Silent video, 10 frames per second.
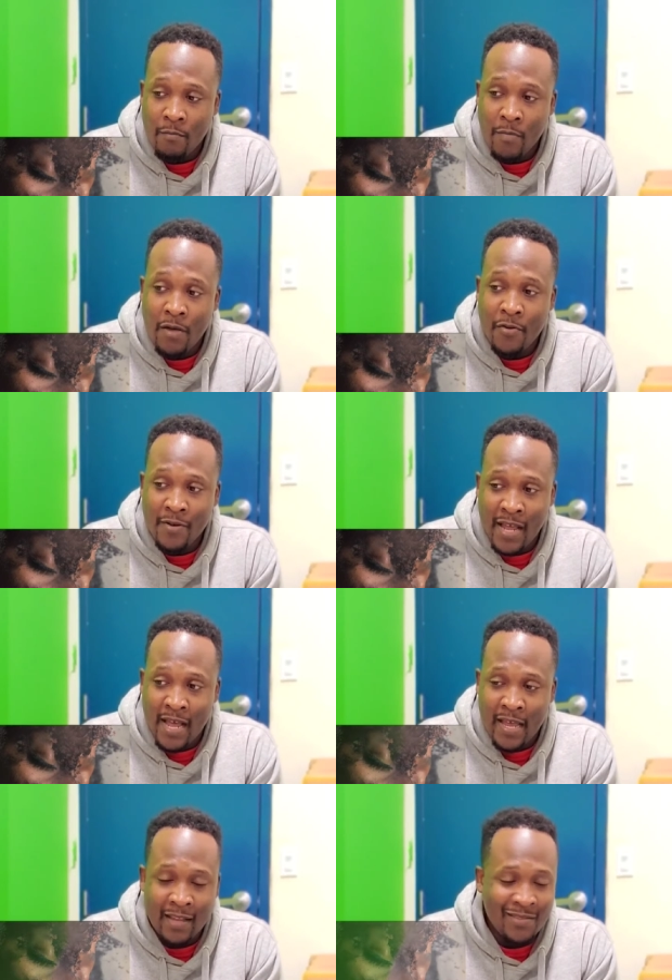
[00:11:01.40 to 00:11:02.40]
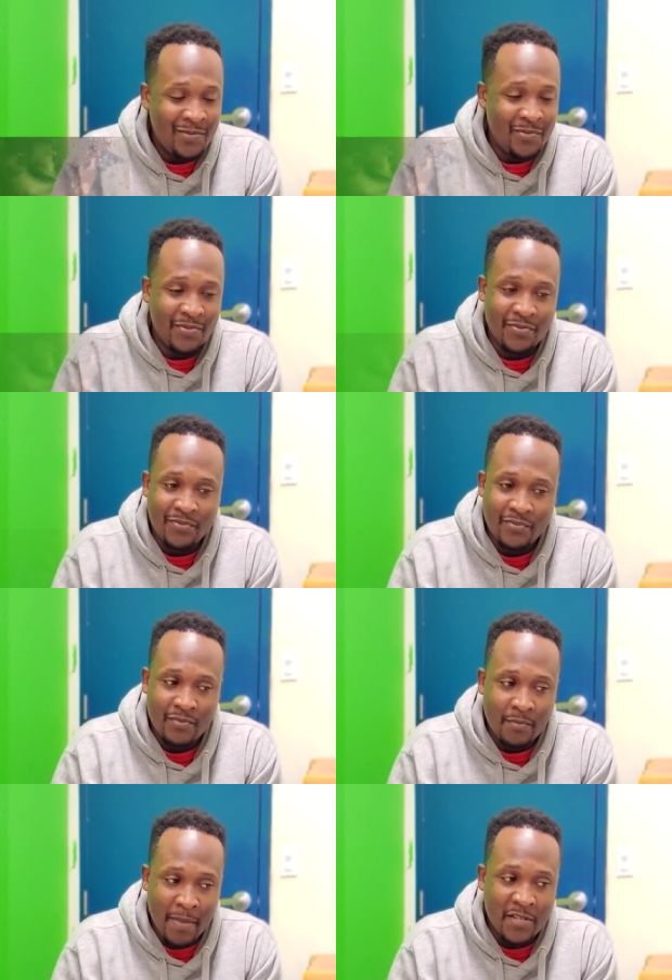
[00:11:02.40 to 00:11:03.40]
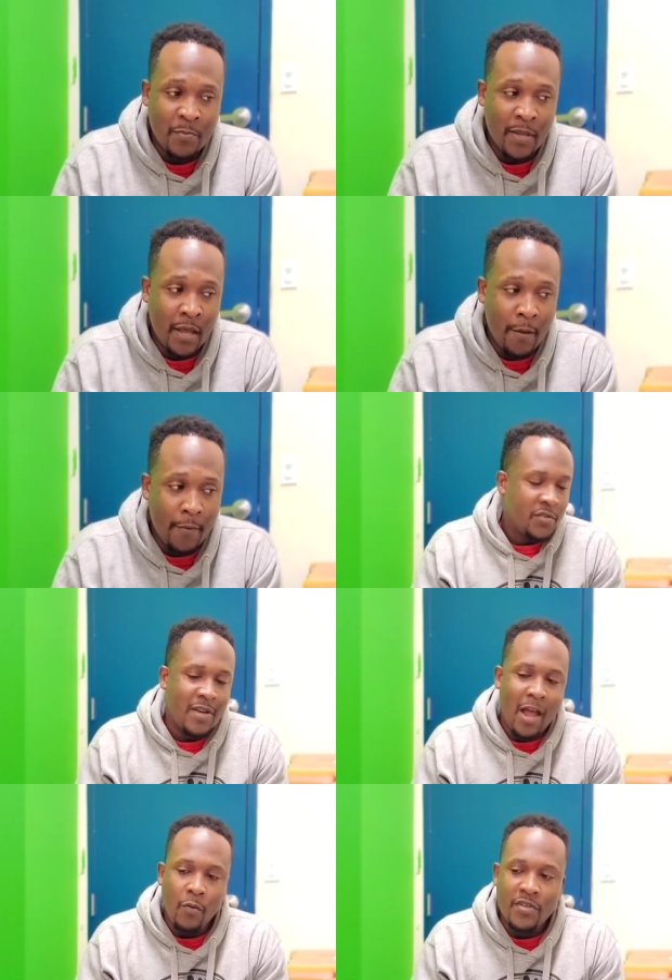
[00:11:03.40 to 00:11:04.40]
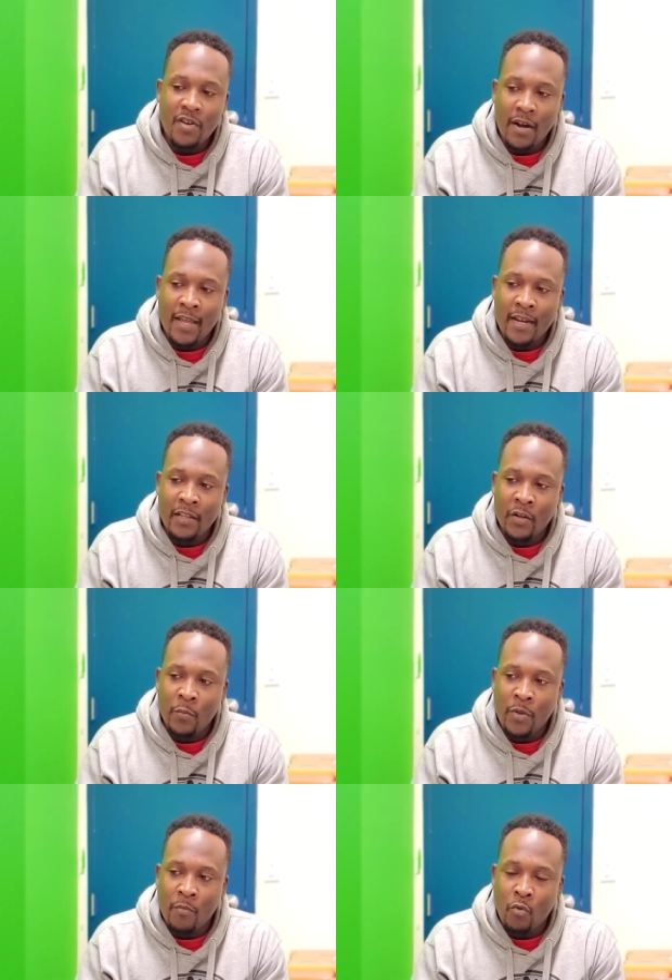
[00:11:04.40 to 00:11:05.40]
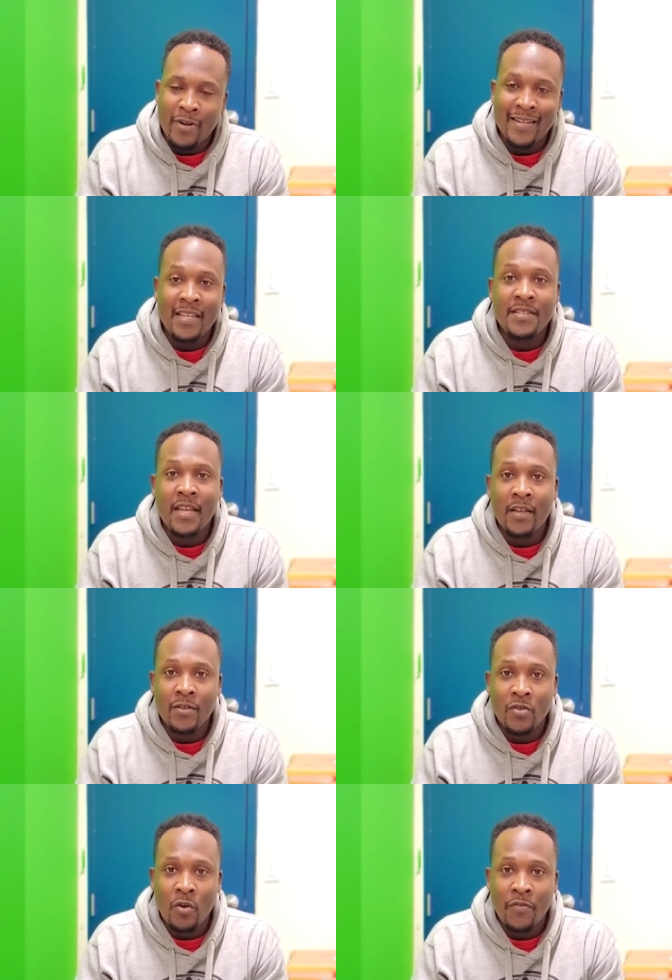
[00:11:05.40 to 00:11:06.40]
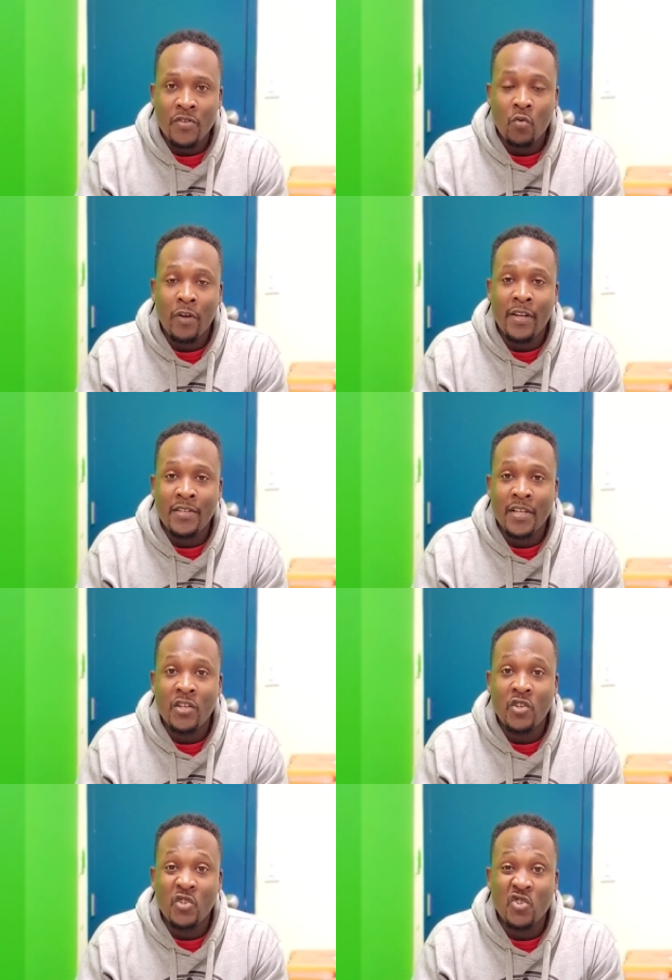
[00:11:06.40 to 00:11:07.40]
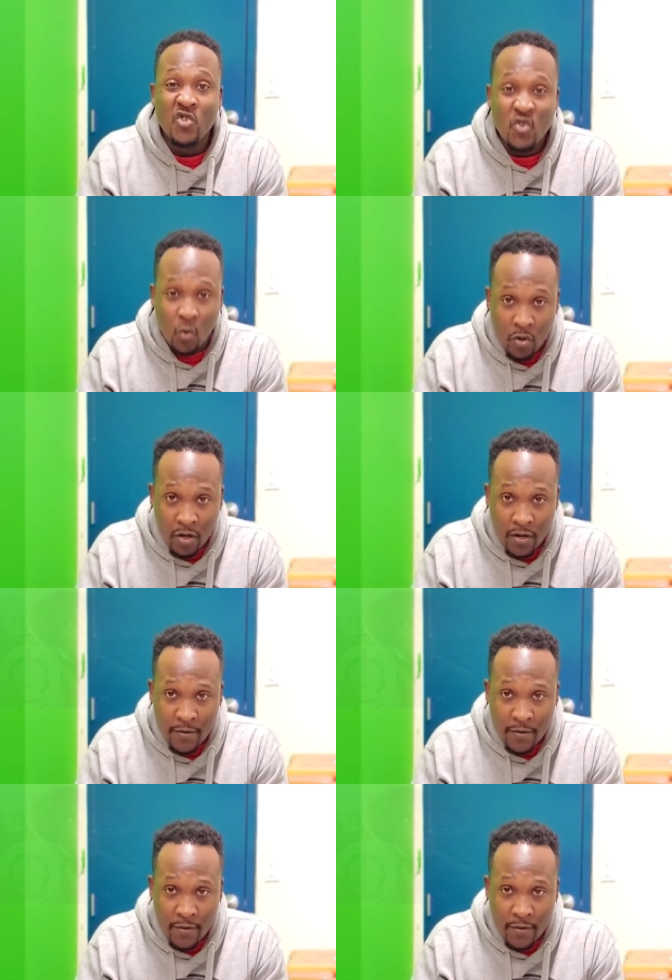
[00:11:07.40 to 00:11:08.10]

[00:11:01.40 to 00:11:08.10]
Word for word: mother dying, oof, messed me up. So now we start getting a little bit more details on this organization S.W.O.R.D.